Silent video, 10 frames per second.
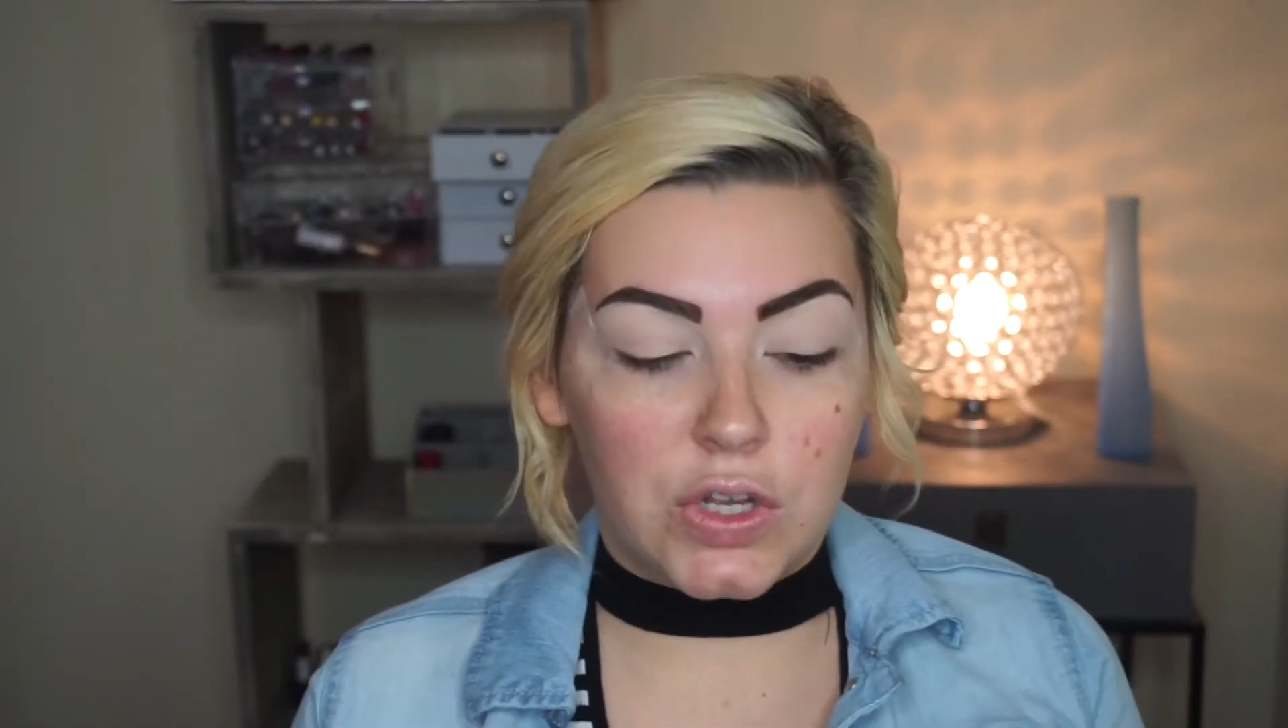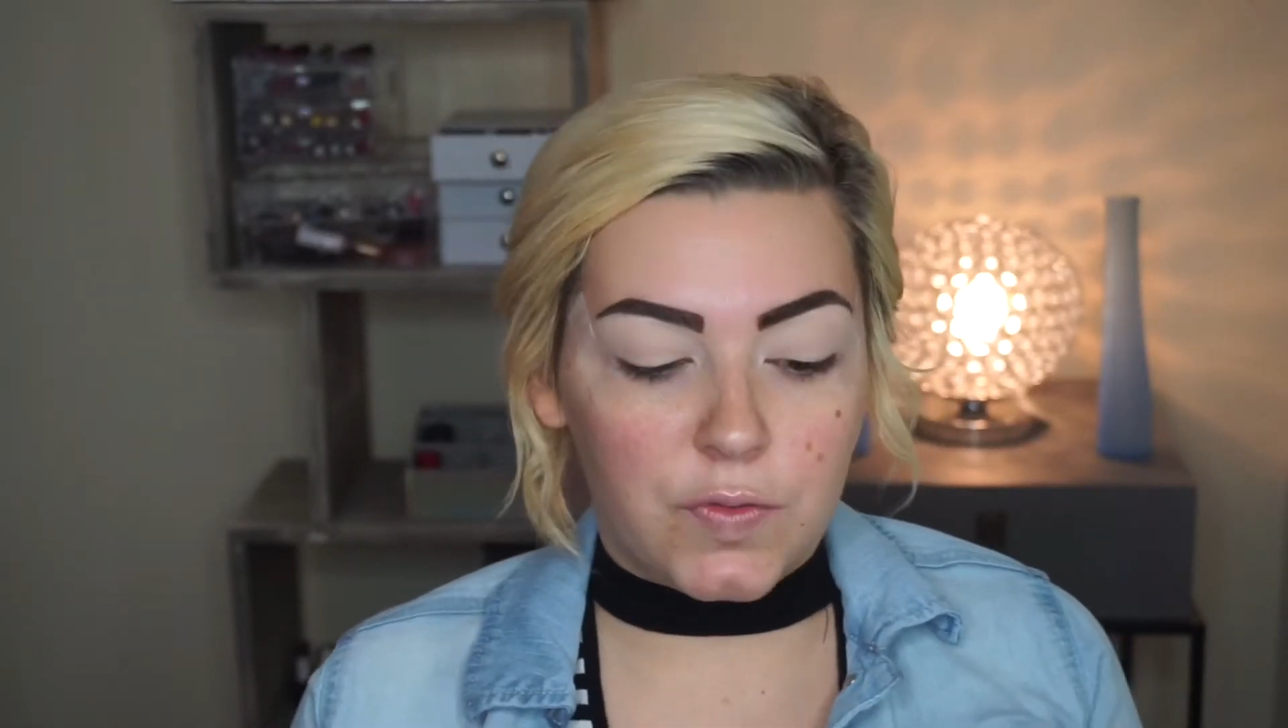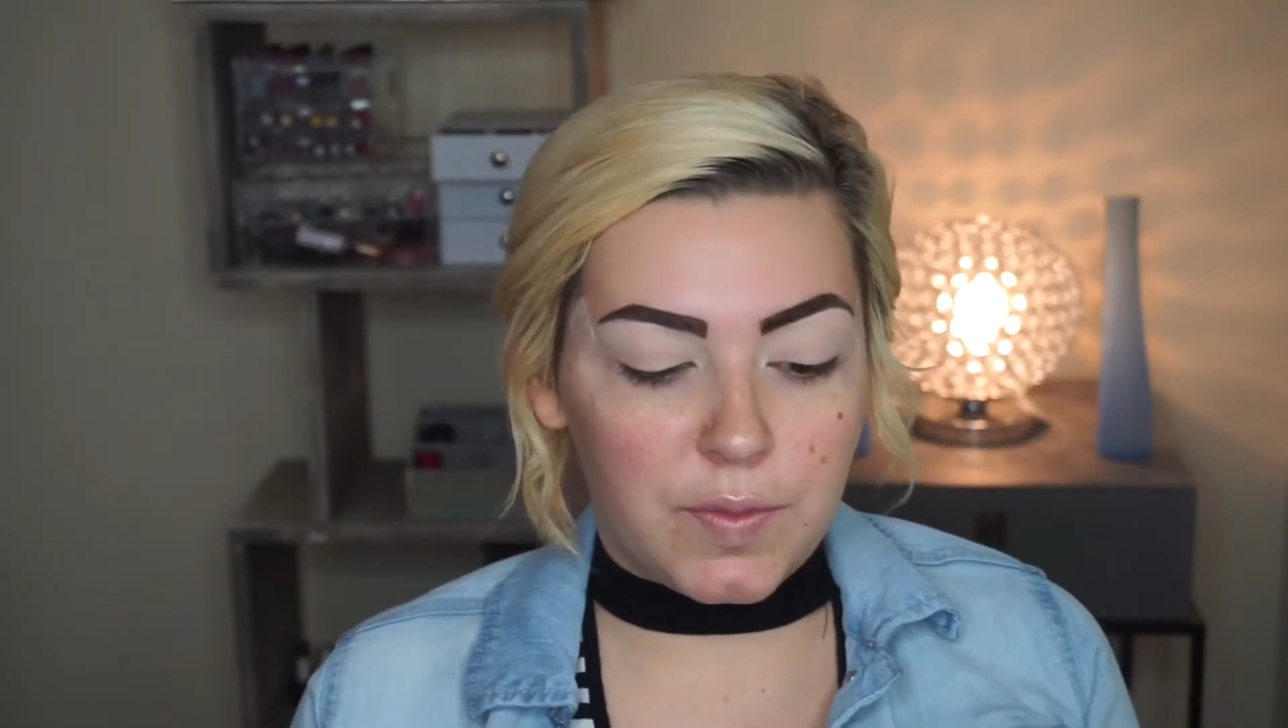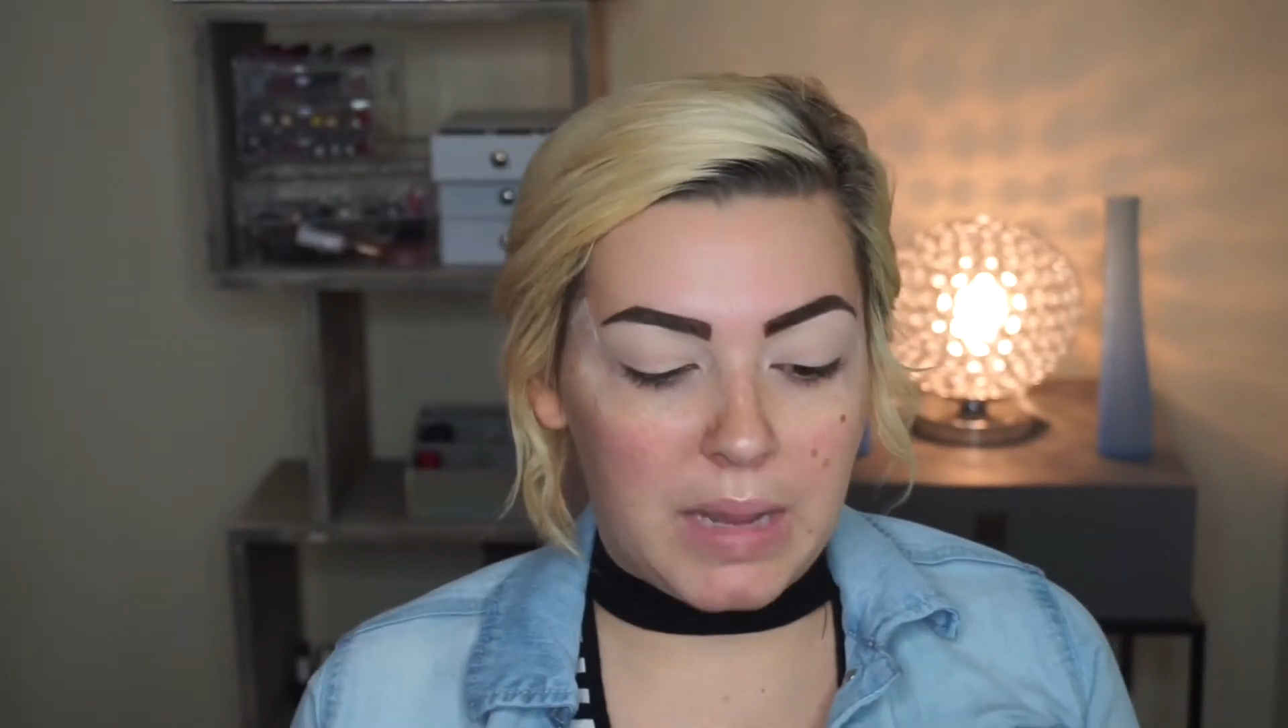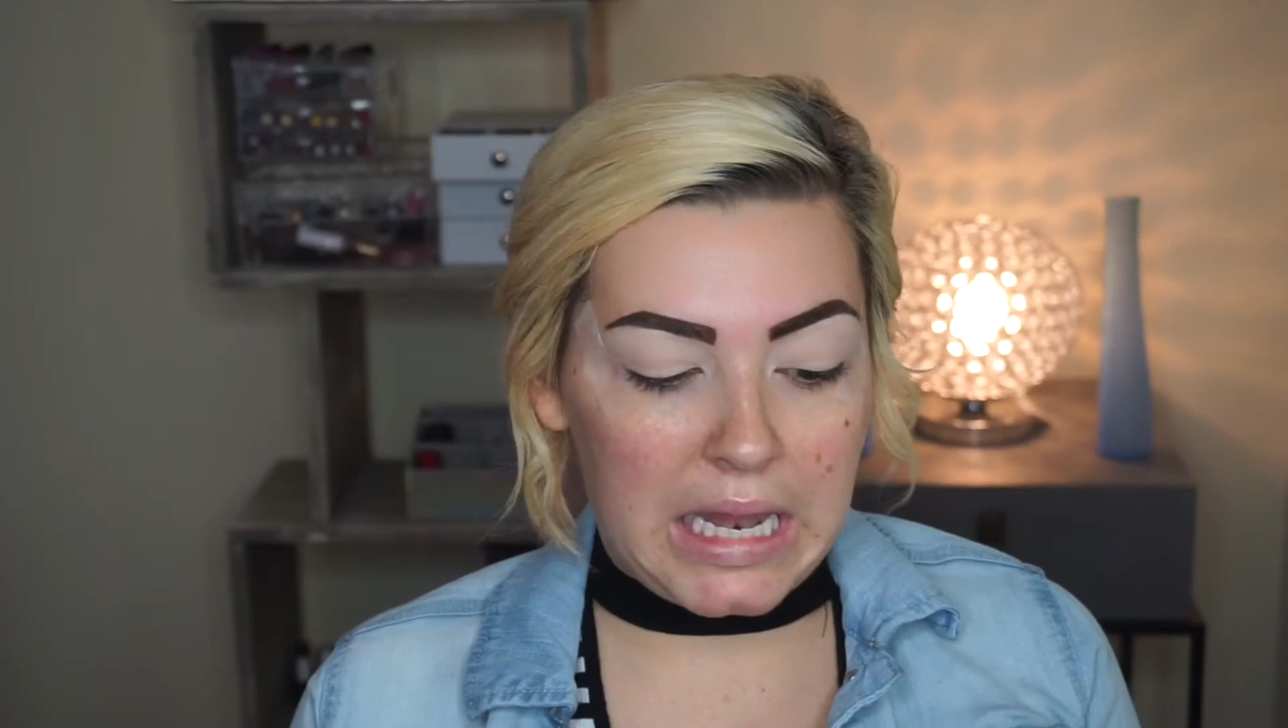
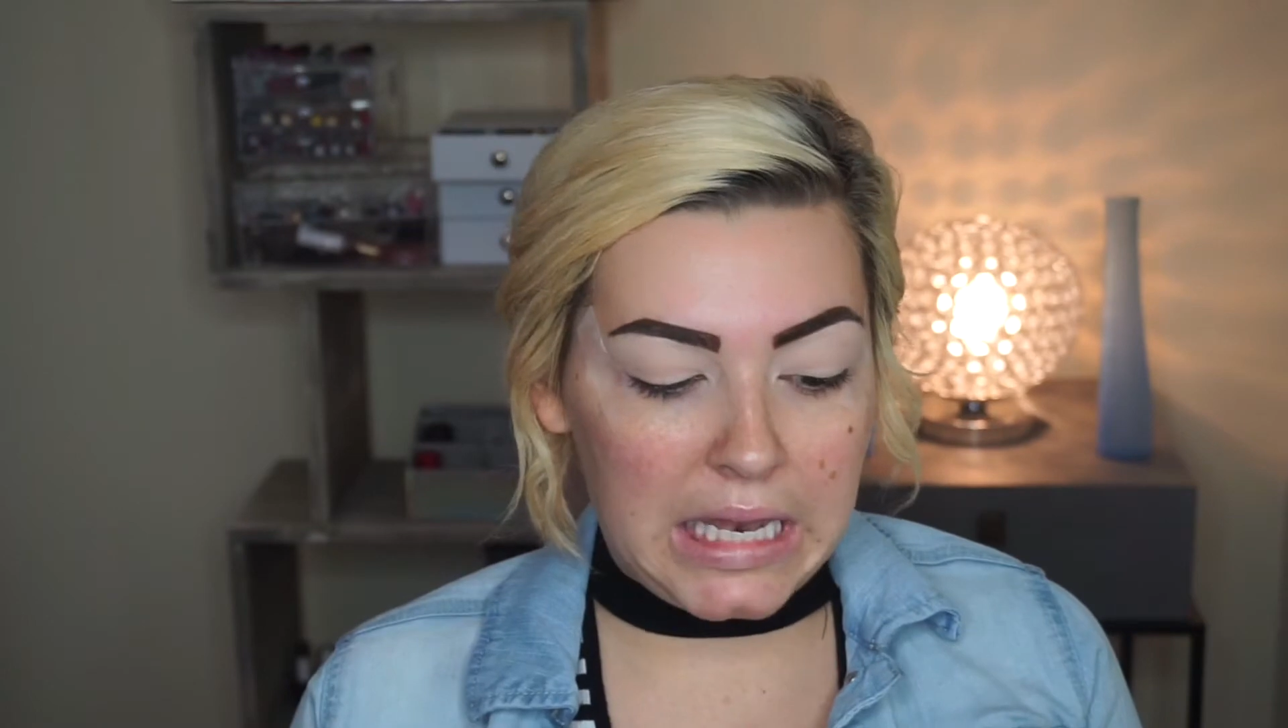over my